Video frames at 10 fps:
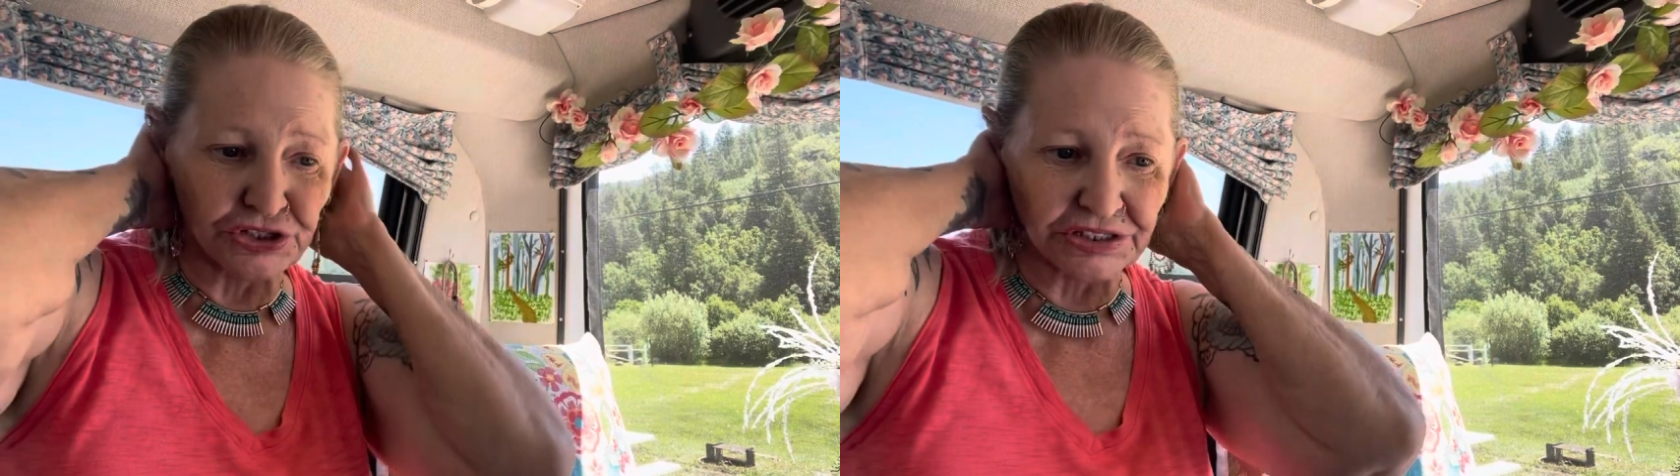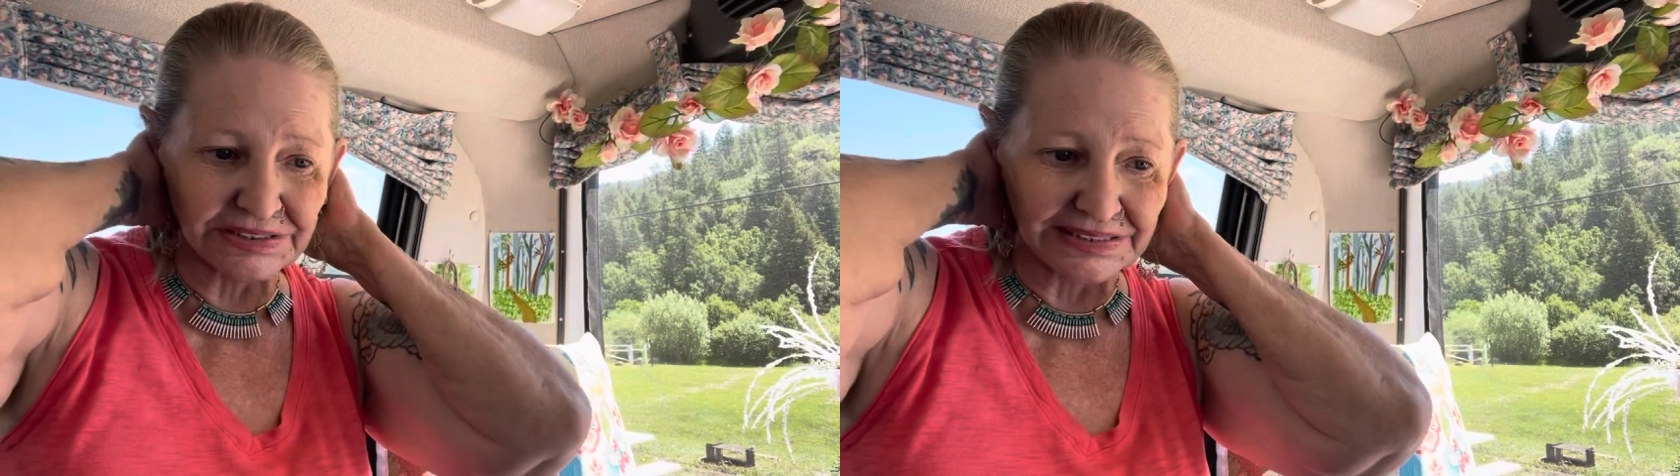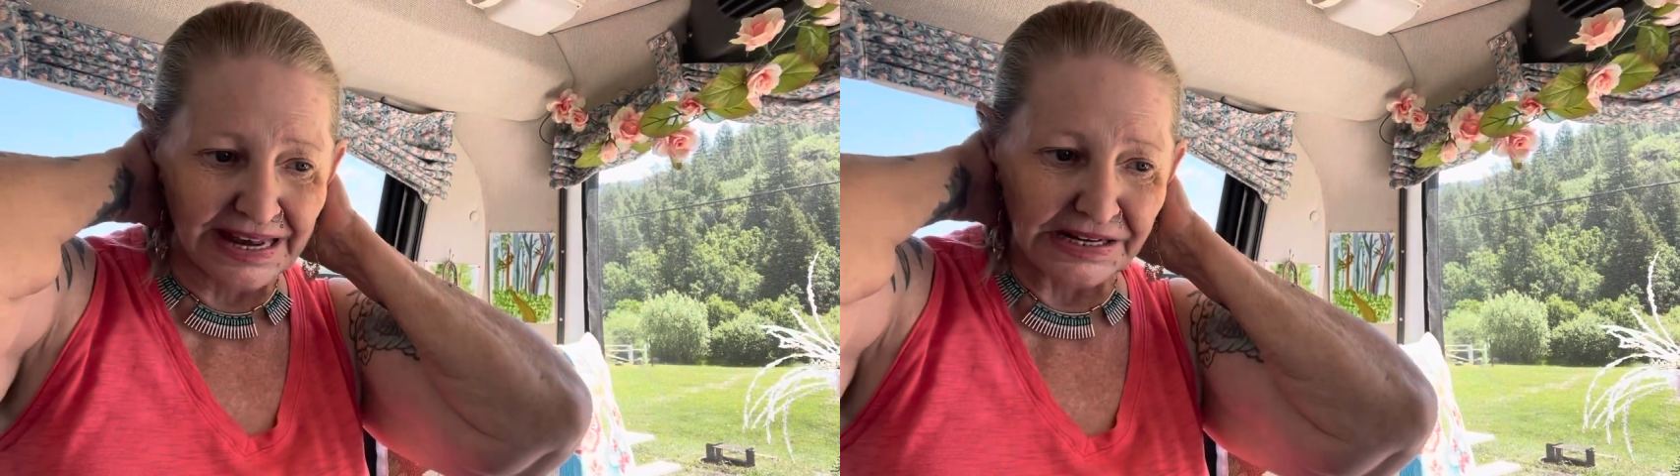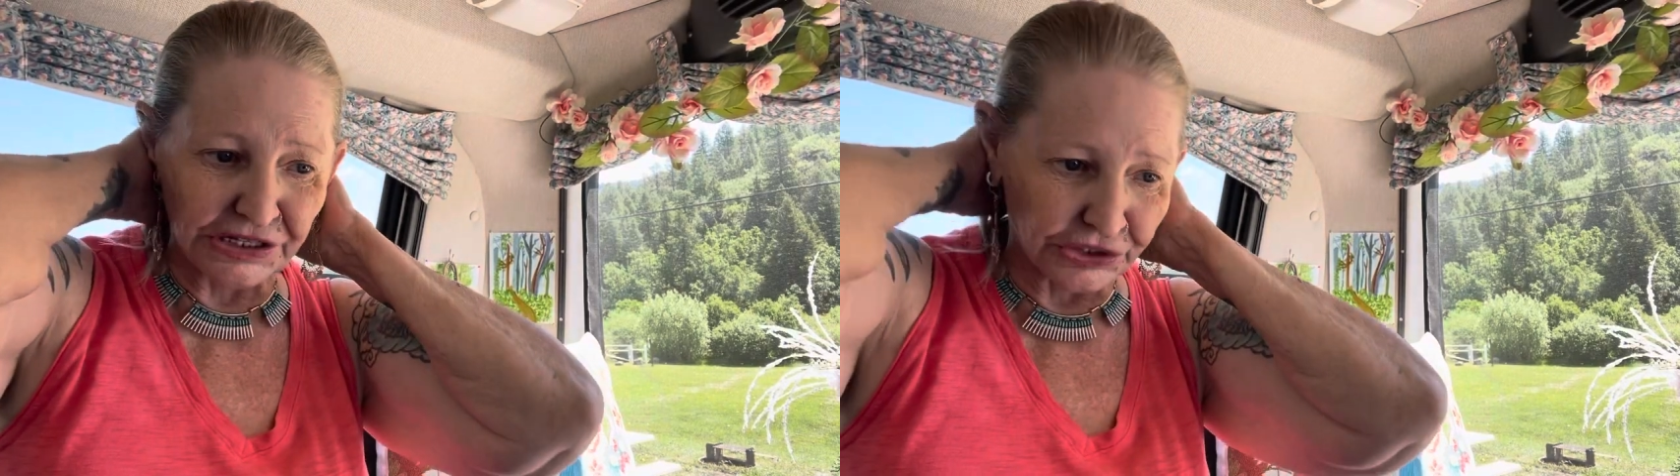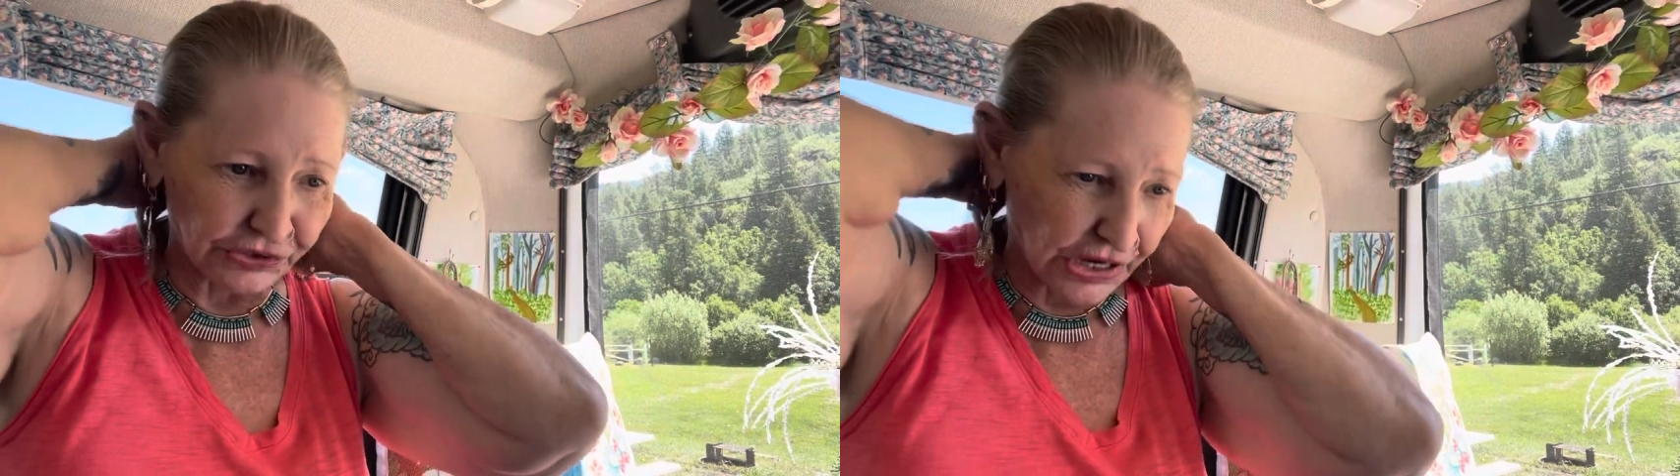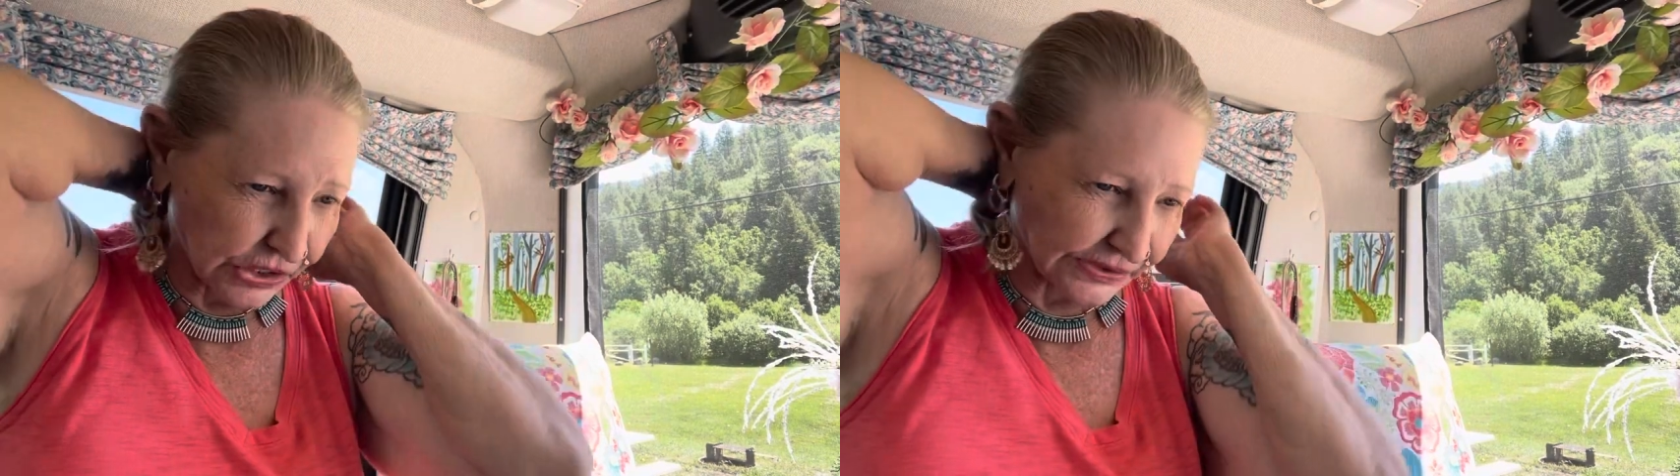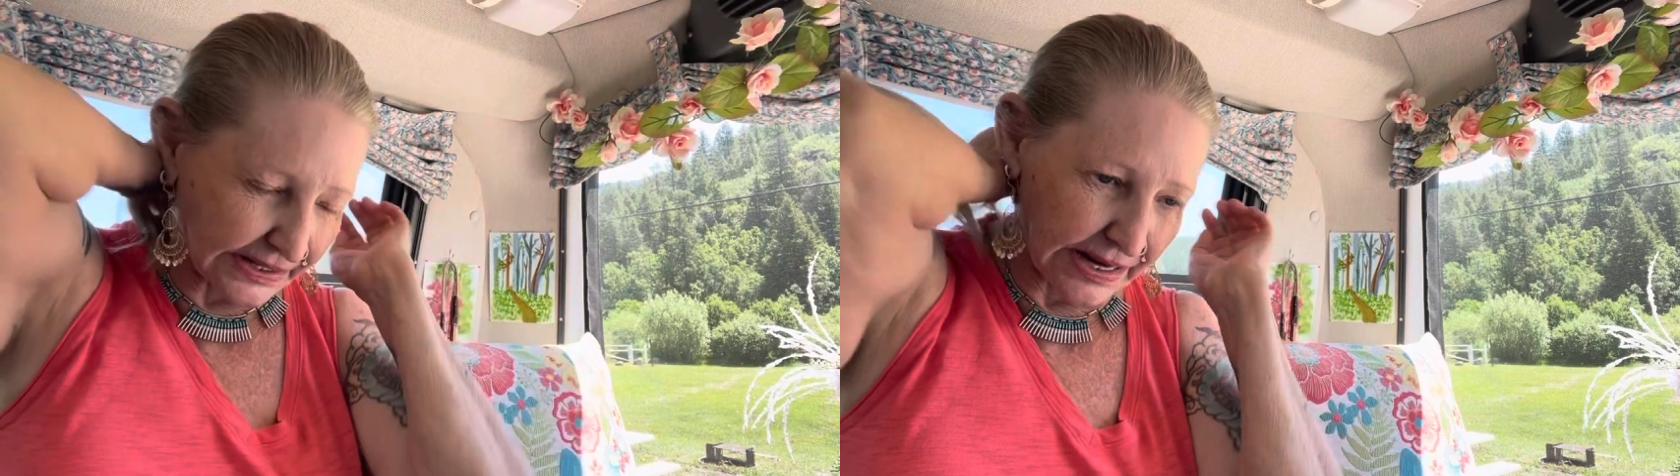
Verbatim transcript: just letting you know that